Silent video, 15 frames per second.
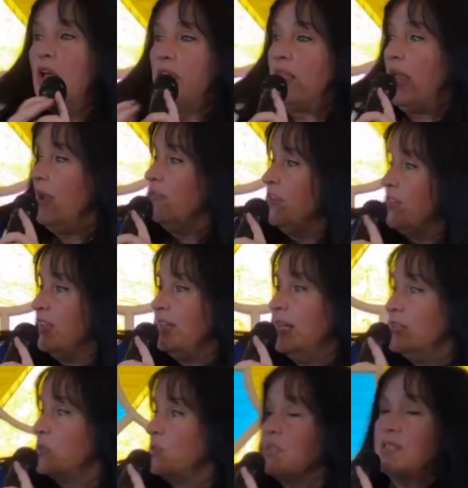Everything
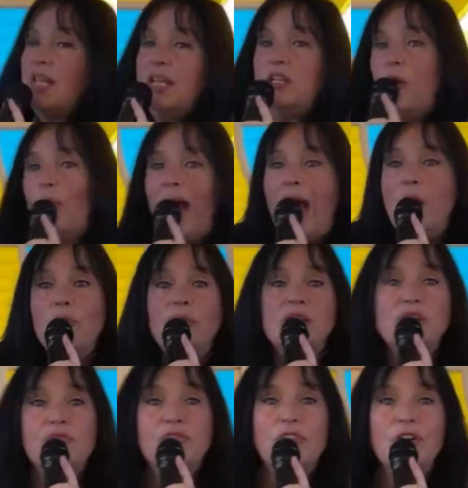else will say, go outreach
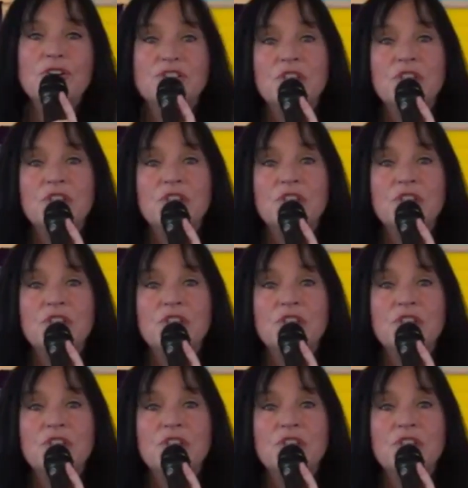first.